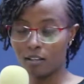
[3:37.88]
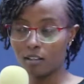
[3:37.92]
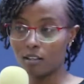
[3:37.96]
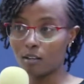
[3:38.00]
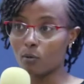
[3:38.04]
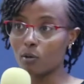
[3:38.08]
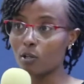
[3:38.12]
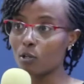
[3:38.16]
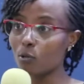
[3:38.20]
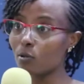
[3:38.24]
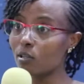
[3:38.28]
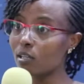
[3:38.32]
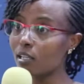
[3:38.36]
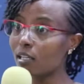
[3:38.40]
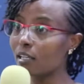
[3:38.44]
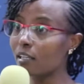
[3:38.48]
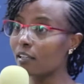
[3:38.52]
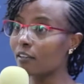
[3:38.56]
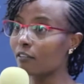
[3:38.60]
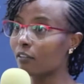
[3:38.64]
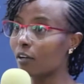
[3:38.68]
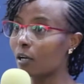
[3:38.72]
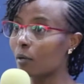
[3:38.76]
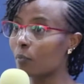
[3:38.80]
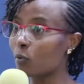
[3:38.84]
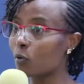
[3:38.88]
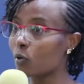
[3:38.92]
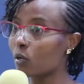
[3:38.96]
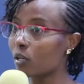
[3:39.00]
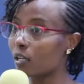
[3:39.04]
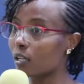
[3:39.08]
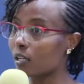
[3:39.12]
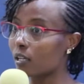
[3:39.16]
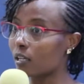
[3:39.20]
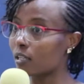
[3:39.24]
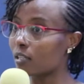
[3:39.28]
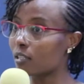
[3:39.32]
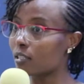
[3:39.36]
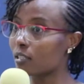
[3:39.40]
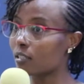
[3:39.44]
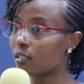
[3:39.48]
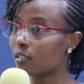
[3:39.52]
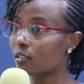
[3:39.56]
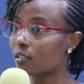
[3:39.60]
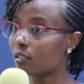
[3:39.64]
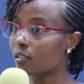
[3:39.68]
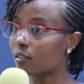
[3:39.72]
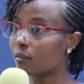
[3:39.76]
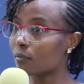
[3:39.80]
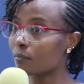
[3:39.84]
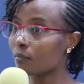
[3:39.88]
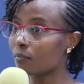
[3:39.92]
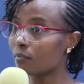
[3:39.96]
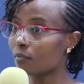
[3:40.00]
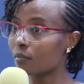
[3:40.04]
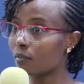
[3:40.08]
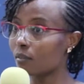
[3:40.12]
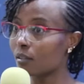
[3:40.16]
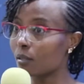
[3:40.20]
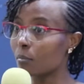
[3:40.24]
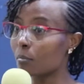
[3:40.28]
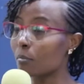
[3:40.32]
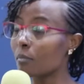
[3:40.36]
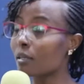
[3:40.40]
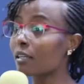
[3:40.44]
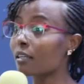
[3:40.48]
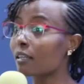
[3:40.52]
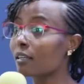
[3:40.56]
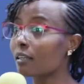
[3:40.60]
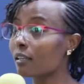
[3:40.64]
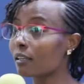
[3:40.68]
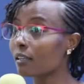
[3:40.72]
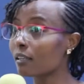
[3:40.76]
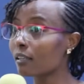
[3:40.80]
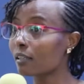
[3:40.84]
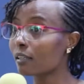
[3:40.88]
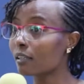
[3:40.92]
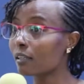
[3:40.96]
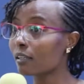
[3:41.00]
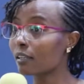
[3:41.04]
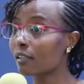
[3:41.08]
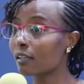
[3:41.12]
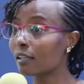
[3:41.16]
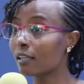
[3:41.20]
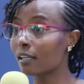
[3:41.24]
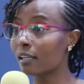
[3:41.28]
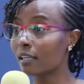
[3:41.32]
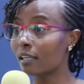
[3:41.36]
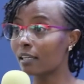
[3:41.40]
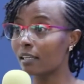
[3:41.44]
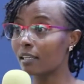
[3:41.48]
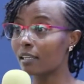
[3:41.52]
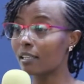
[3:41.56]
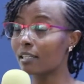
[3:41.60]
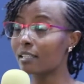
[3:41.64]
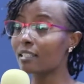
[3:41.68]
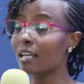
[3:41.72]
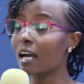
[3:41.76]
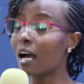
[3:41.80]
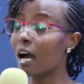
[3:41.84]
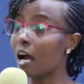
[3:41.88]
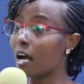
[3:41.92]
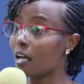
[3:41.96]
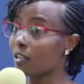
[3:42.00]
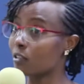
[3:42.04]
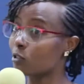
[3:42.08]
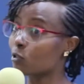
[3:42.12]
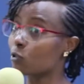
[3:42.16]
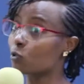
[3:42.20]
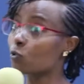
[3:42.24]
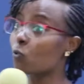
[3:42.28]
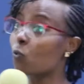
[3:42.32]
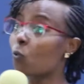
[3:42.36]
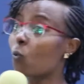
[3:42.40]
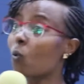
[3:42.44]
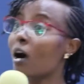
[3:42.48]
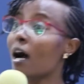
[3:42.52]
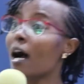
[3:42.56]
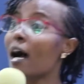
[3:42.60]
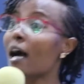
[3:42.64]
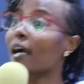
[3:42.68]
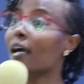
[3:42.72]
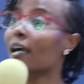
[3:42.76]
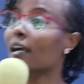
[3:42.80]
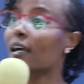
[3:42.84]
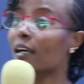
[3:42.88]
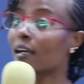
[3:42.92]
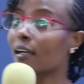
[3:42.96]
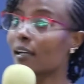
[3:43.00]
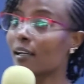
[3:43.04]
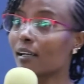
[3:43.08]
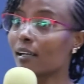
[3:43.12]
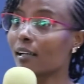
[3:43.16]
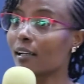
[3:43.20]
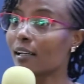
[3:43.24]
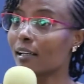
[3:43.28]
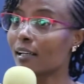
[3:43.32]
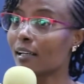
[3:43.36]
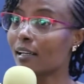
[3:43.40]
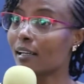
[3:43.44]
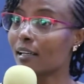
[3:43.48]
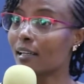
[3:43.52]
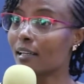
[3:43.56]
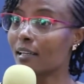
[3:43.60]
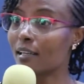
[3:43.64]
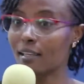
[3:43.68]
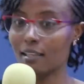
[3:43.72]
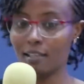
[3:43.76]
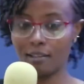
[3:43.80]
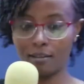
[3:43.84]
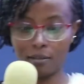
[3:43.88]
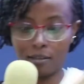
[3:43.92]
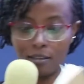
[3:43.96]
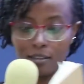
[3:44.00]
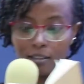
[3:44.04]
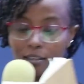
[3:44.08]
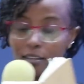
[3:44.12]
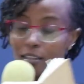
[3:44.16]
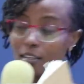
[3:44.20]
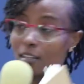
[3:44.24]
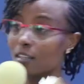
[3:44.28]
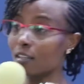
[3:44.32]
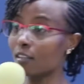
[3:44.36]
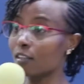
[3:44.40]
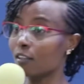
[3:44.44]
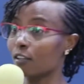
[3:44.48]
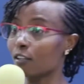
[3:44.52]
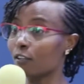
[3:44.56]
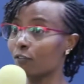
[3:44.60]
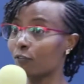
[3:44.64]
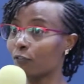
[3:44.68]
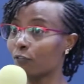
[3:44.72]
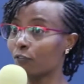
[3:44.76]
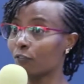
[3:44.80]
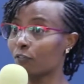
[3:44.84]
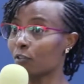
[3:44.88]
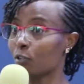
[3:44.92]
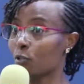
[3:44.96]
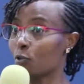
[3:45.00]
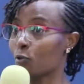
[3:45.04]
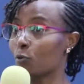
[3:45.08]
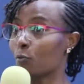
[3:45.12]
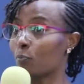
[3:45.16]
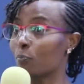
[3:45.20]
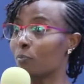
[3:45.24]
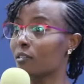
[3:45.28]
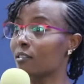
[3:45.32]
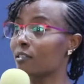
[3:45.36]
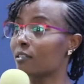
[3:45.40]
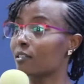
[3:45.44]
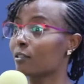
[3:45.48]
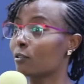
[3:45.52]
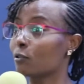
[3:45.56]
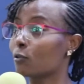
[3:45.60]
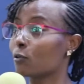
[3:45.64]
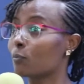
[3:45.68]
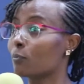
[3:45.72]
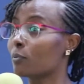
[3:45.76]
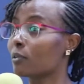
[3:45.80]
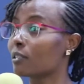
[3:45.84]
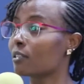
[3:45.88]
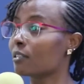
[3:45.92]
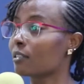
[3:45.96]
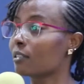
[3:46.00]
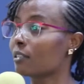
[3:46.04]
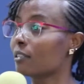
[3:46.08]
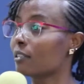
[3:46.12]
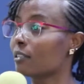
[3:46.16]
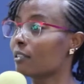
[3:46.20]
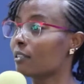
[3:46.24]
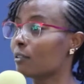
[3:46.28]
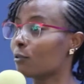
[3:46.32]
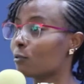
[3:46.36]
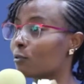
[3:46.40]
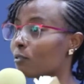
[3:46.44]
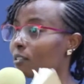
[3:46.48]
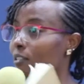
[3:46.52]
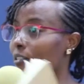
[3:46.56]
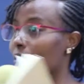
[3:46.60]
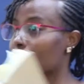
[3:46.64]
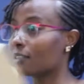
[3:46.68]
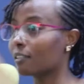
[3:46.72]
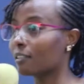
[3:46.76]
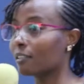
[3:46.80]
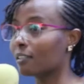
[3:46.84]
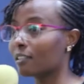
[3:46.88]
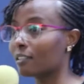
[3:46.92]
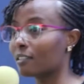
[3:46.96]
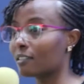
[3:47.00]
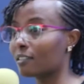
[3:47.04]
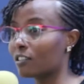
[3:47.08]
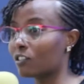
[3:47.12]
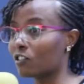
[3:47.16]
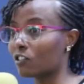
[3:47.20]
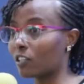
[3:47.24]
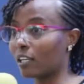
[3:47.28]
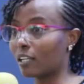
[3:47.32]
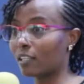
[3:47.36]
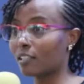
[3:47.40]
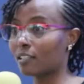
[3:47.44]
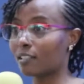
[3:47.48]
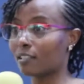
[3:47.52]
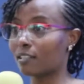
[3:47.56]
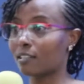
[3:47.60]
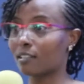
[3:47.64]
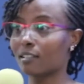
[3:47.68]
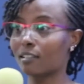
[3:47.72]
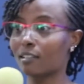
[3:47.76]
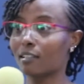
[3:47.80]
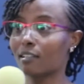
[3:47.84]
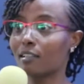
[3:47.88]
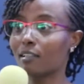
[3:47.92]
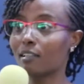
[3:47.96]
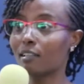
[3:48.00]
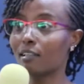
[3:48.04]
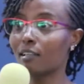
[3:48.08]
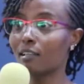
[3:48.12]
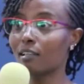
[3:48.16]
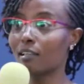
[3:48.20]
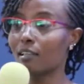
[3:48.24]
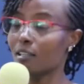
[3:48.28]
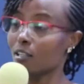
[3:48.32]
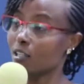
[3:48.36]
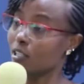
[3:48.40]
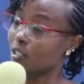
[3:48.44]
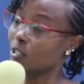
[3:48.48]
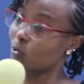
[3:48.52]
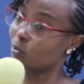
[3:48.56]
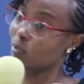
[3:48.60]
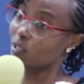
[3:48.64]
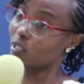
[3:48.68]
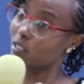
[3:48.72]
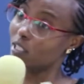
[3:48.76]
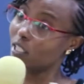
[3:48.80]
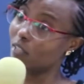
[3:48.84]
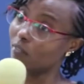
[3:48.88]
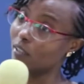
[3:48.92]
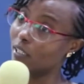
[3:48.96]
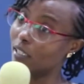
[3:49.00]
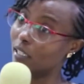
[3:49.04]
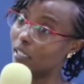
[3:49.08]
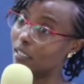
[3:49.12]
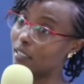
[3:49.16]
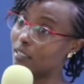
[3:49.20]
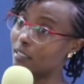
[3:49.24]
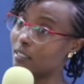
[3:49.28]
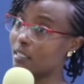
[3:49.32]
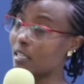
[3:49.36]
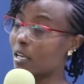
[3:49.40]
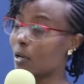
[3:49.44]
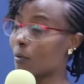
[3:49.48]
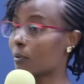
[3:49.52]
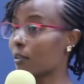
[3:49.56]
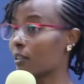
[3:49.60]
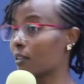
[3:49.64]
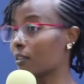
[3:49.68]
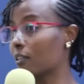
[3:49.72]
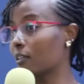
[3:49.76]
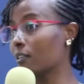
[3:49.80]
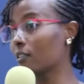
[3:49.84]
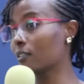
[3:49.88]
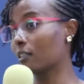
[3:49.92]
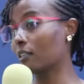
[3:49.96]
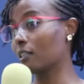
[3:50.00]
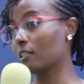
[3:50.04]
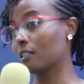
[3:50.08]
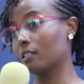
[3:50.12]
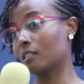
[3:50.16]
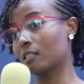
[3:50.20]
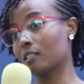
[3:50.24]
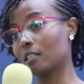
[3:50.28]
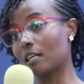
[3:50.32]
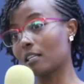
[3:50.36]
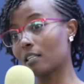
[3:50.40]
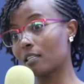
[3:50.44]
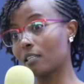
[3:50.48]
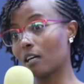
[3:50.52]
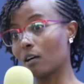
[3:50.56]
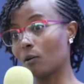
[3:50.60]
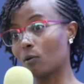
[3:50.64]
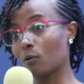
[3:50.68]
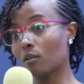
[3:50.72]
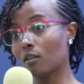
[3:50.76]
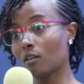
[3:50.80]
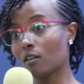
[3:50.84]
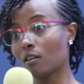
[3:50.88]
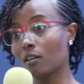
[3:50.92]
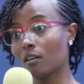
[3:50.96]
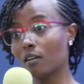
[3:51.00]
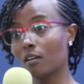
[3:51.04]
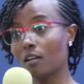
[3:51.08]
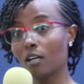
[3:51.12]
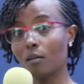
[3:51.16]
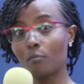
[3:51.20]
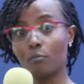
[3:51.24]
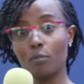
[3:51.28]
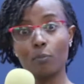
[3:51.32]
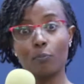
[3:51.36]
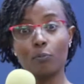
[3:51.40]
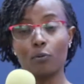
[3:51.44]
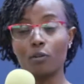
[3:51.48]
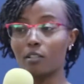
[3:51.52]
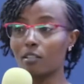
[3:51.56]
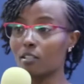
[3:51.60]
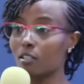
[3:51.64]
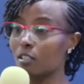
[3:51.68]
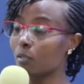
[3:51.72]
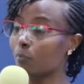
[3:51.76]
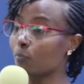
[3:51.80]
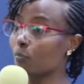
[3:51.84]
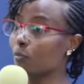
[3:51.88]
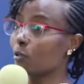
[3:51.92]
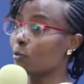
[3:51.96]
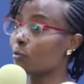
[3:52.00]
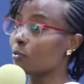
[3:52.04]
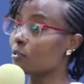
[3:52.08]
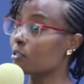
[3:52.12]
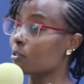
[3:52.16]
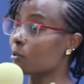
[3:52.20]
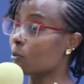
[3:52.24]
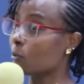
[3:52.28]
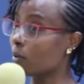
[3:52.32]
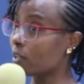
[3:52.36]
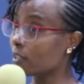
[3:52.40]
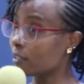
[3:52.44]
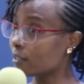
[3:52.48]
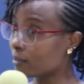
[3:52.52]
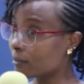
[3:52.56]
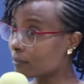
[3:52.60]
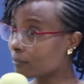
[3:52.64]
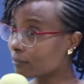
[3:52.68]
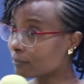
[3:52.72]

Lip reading: When you deliver a product. Meaning it has to work. If you're busy using Easy Chat in 27 next year, when they need to shut down, people need to be using what?